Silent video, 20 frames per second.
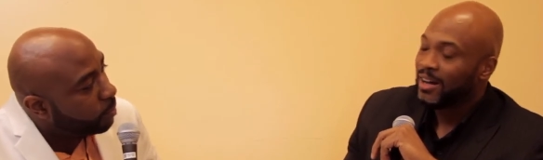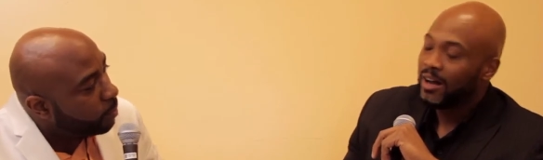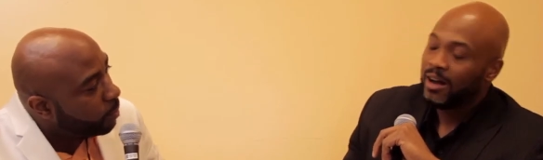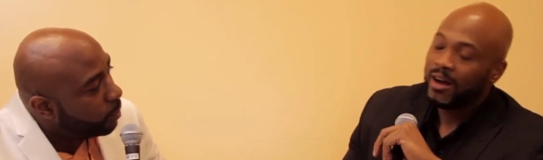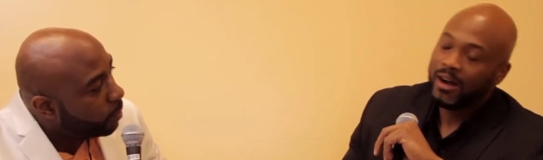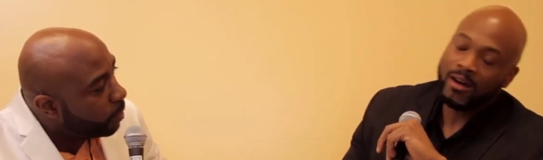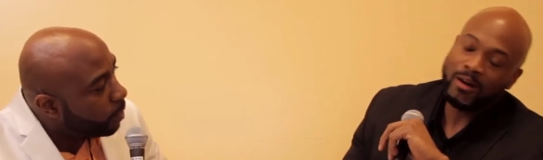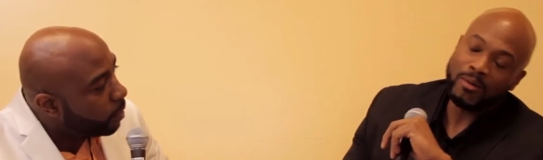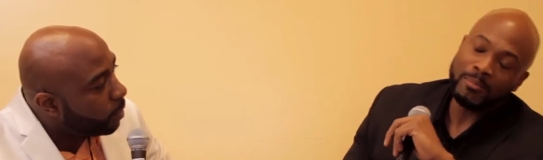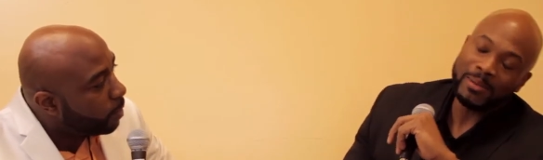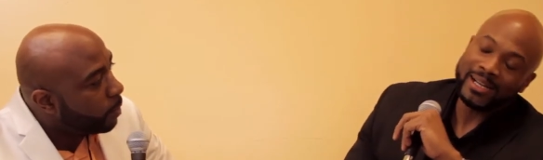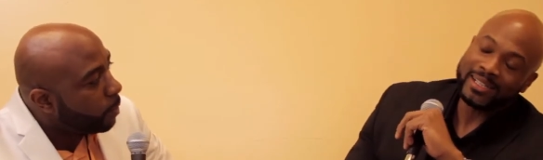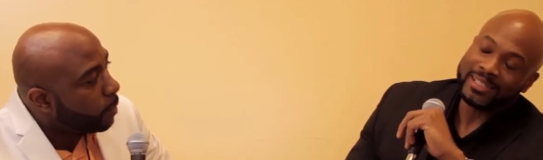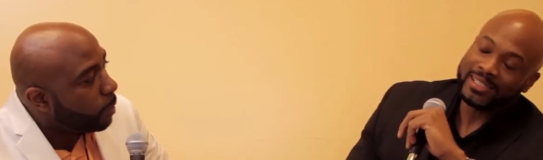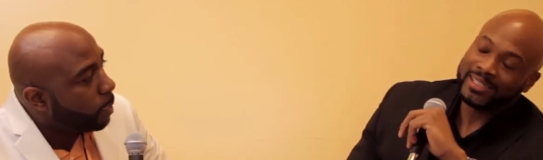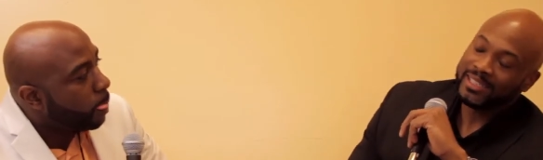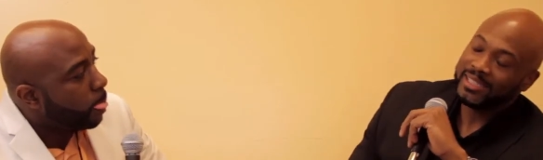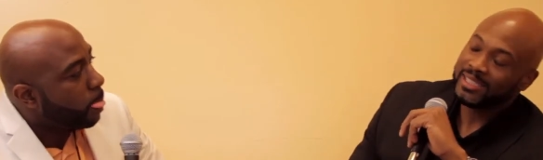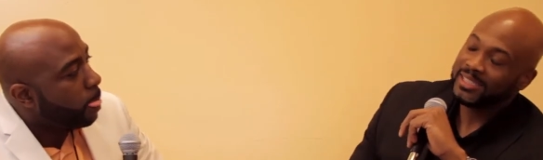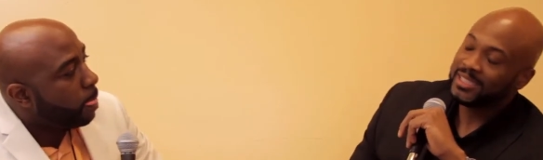Speaker 1: Oh my
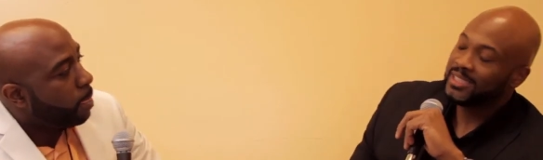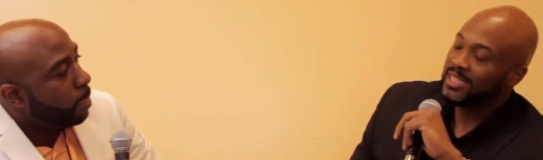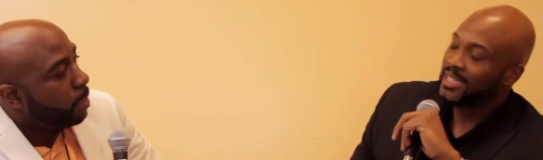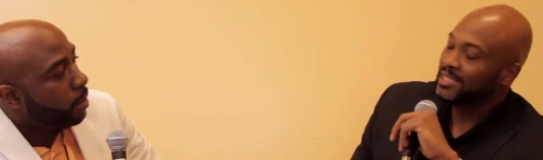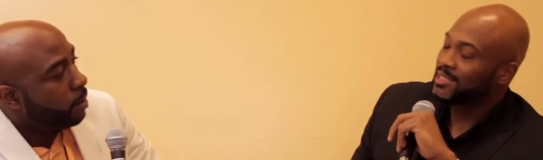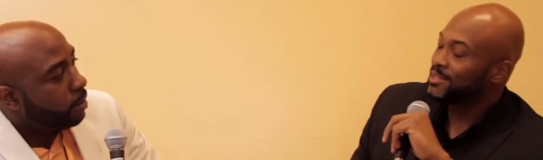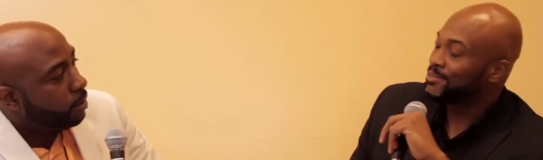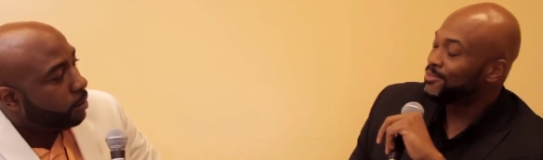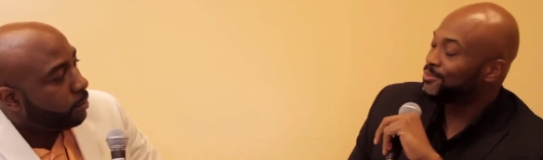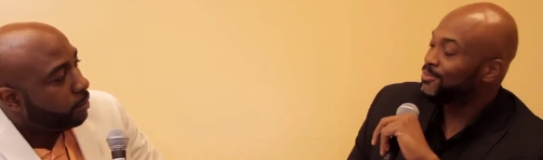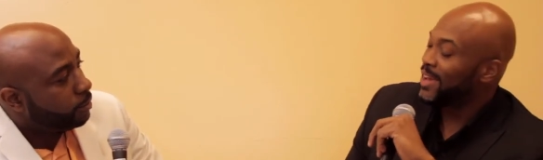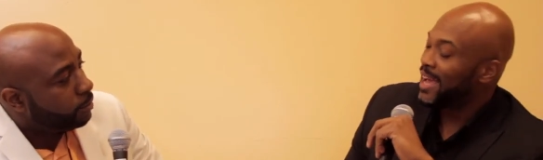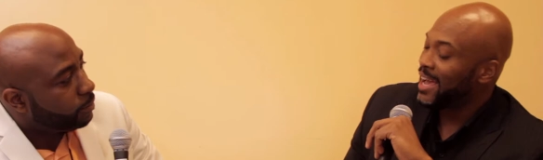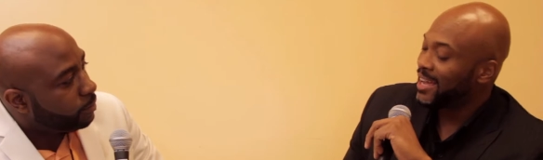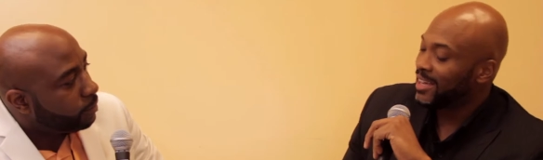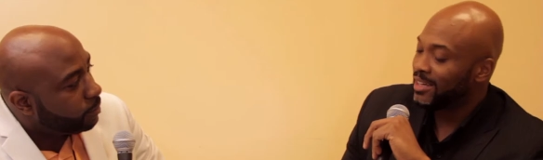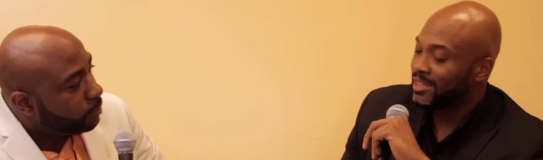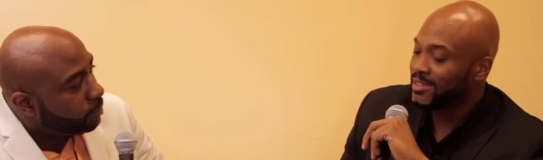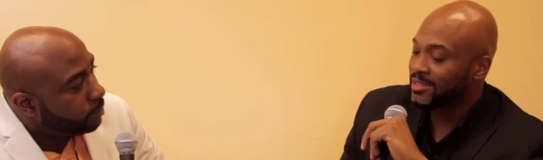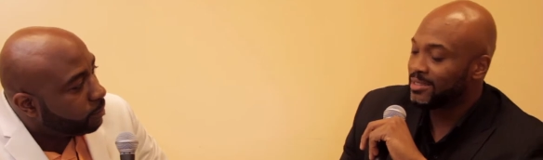goodness! Just the
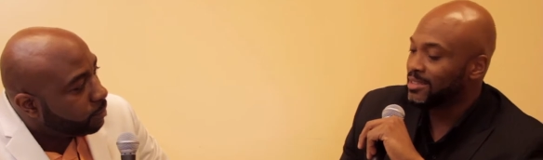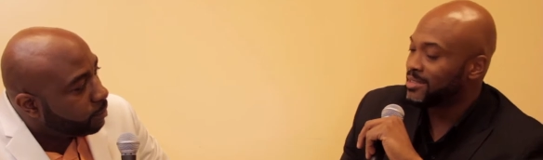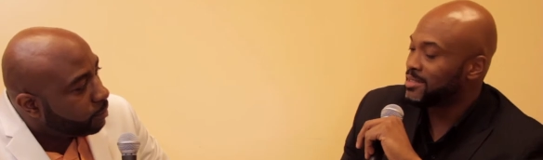fact it's it's